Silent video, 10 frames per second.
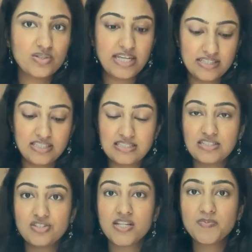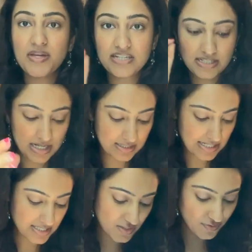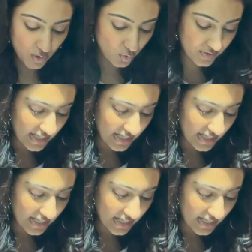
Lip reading: Like, these are transparent glasses for COVID.